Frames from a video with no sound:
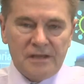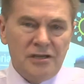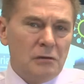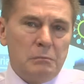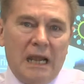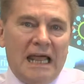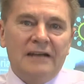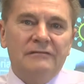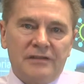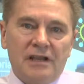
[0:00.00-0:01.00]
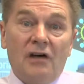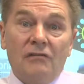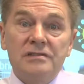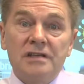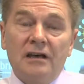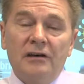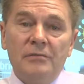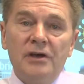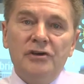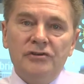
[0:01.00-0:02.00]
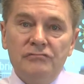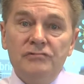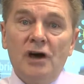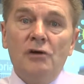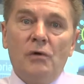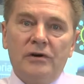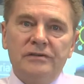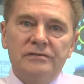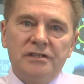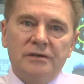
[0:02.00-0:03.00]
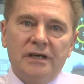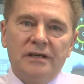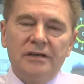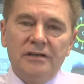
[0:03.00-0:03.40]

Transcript: You can plan for the long term. You know what you're doing.